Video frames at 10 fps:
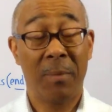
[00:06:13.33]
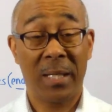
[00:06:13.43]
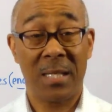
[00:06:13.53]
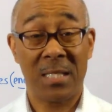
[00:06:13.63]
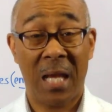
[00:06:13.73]

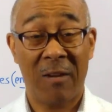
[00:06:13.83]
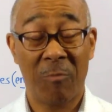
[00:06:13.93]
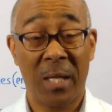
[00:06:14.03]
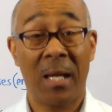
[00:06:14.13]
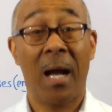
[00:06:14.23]
but it
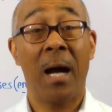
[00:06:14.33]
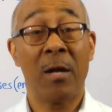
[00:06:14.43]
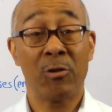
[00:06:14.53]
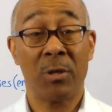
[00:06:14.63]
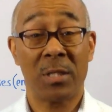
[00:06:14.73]
saved me
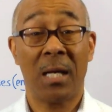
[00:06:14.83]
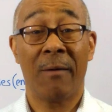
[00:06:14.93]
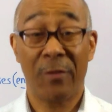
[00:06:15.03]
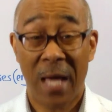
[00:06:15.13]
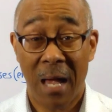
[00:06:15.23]
hundreds
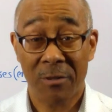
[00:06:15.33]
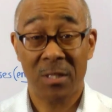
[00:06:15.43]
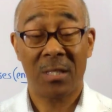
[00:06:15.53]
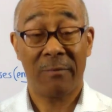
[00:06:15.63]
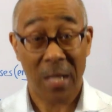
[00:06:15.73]
of
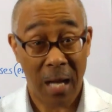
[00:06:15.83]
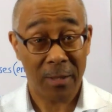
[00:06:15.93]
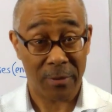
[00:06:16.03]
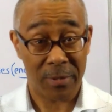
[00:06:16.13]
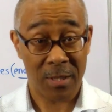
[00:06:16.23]
thousands of
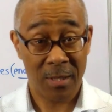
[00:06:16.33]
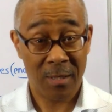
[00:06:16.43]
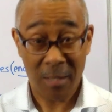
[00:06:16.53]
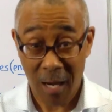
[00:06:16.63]
dollars.